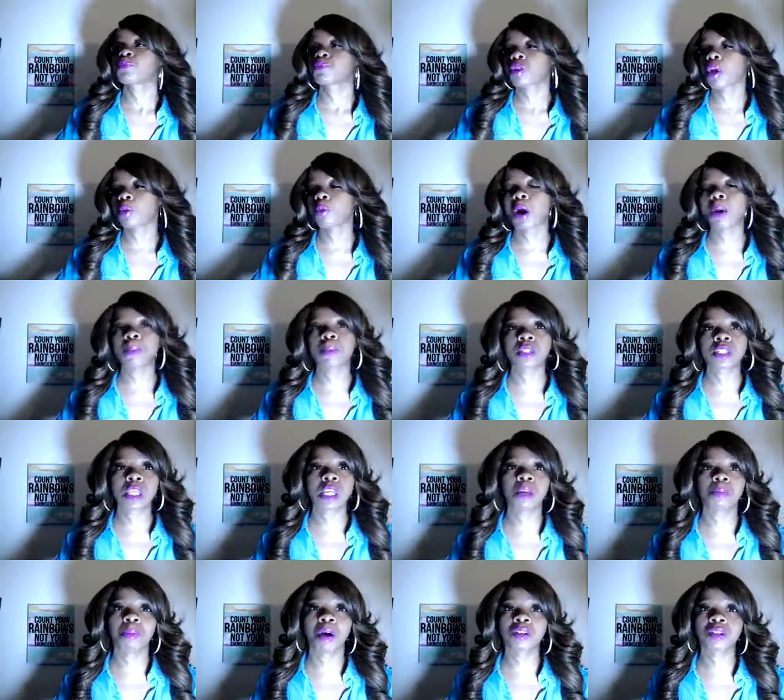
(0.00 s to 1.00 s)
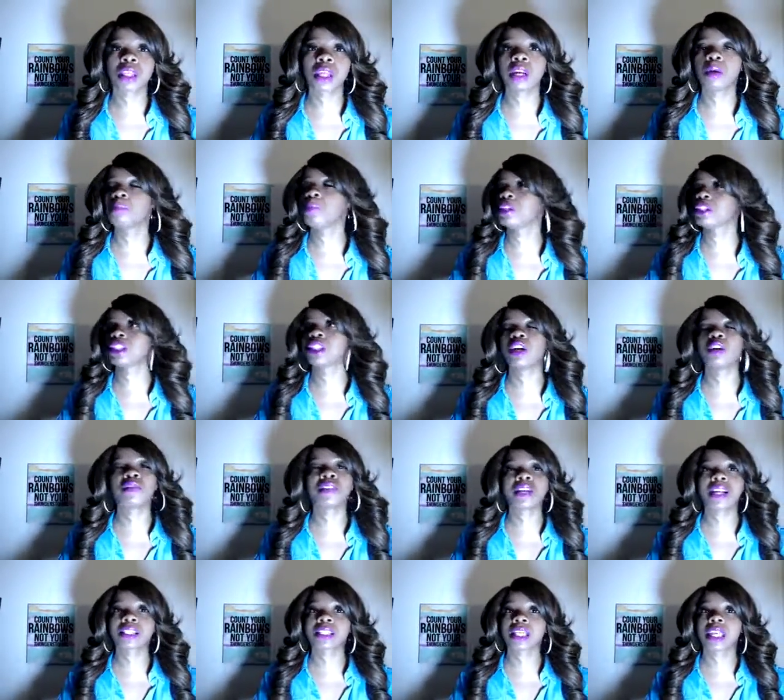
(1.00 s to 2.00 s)
representing both of them, but Silver
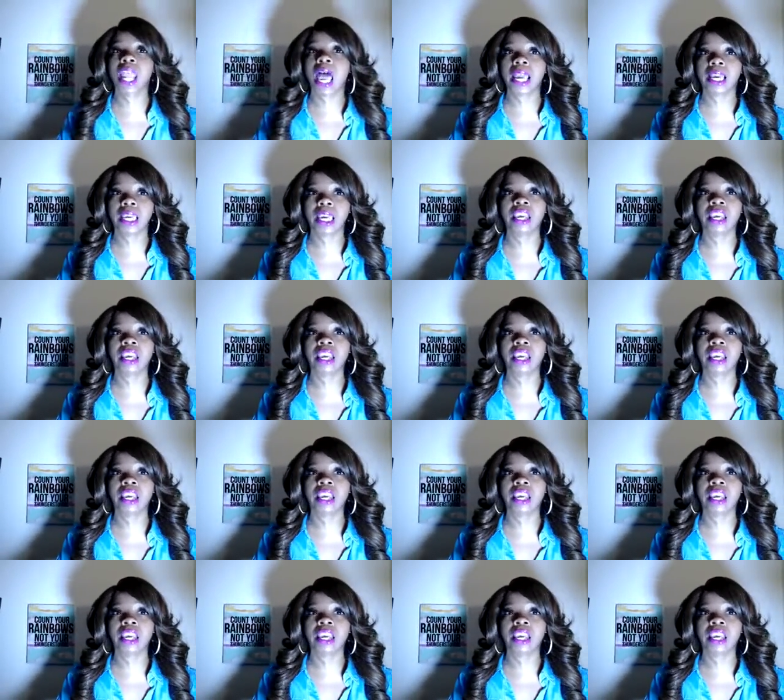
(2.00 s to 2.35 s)
doesn't like it.